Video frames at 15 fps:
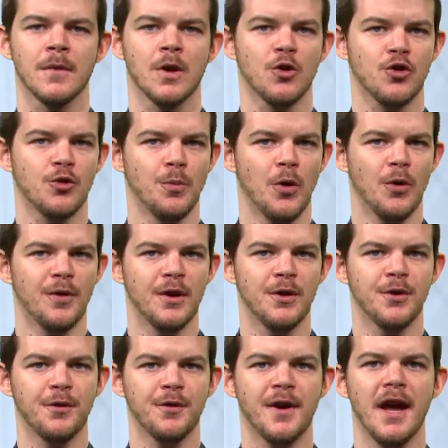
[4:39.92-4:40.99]
Small values
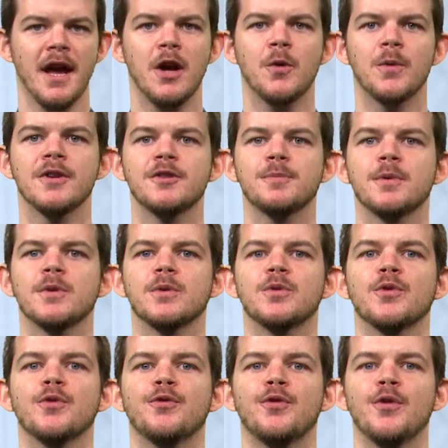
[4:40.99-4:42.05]
of k correspond to
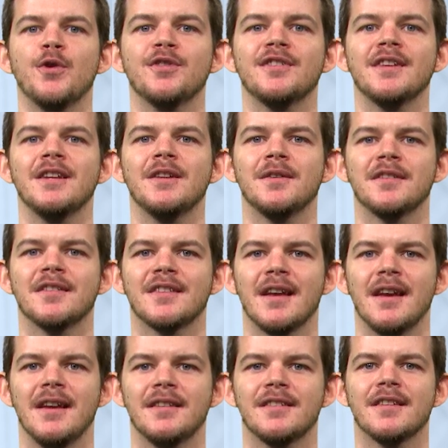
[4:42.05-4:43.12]
the first hidden
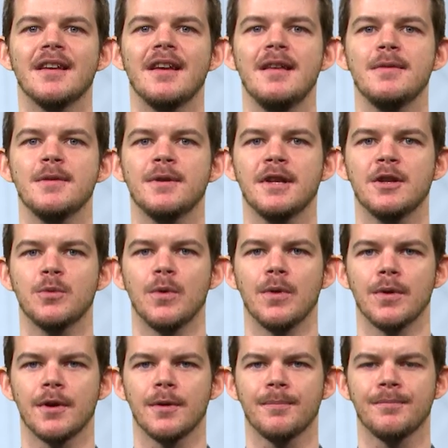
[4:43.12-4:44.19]
states in the
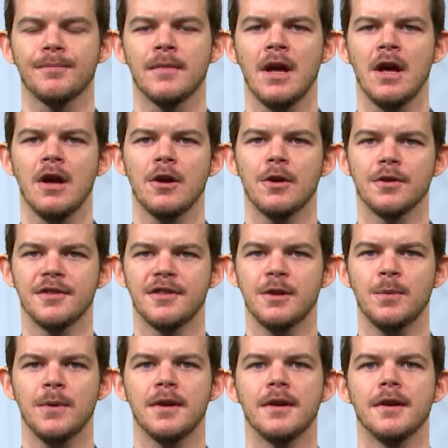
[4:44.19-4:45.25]
network.
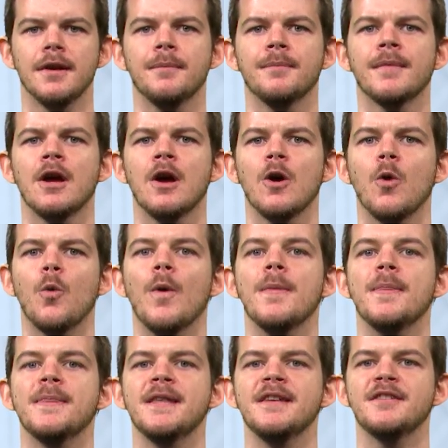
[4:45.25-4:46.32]
Consequently,
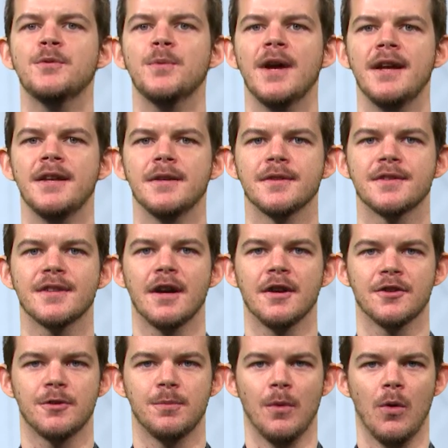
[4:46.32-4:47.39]
when these gradients are
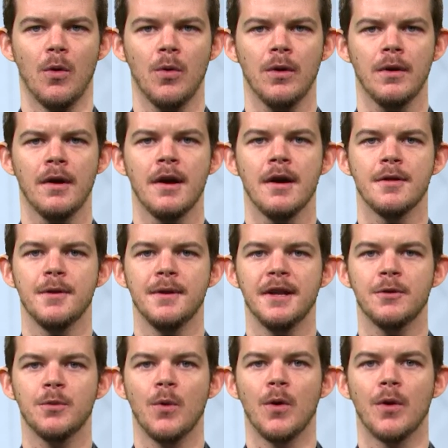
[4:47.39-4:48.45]
small, the
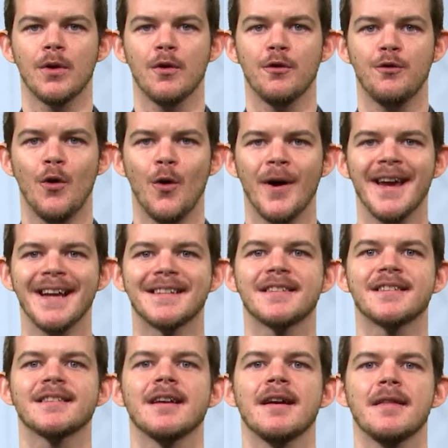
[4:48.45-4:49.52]
network
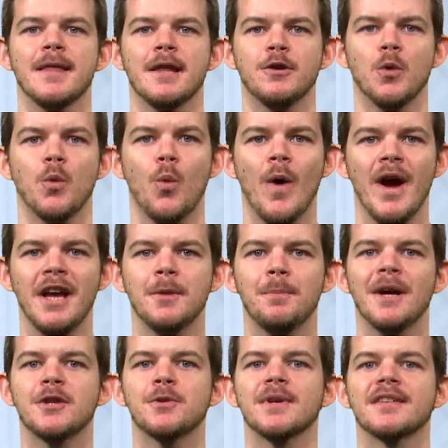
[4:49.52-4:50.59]
forgets that the weight
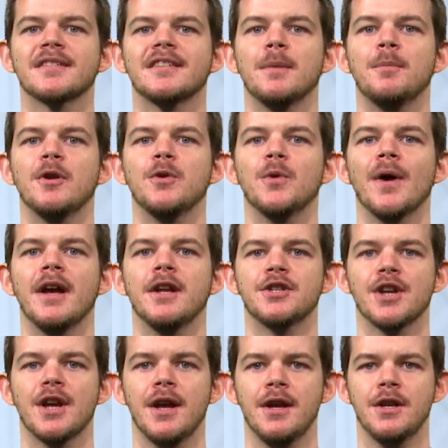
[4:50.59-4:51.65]
matrix
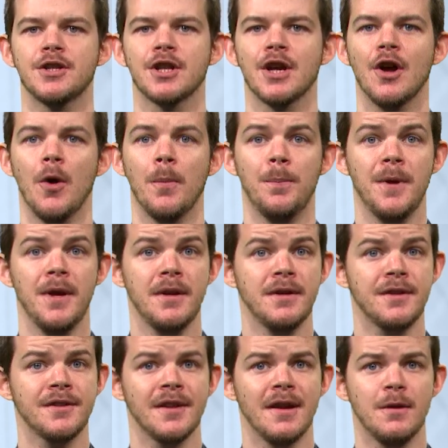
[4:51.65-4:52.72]
WHH
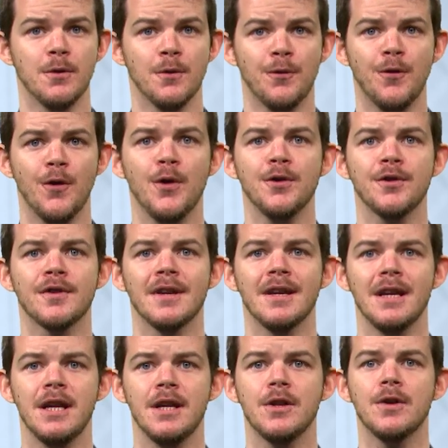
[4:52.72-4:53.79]
appears in the first
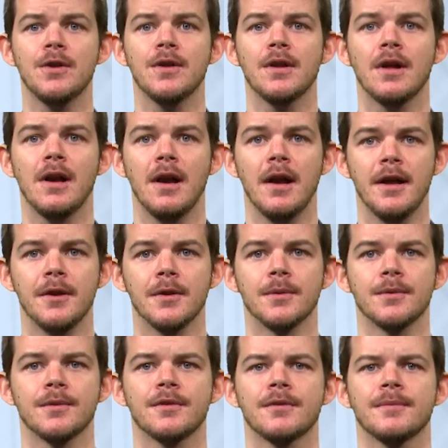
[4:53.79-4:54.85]
hidden
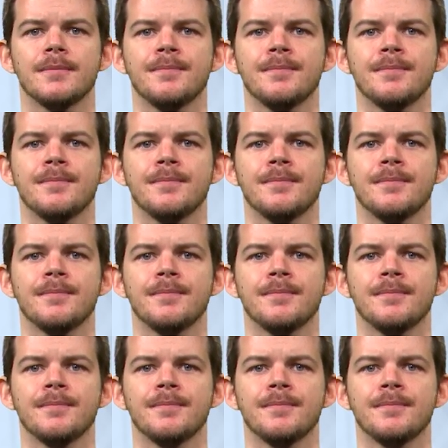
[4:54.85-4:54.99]
layers.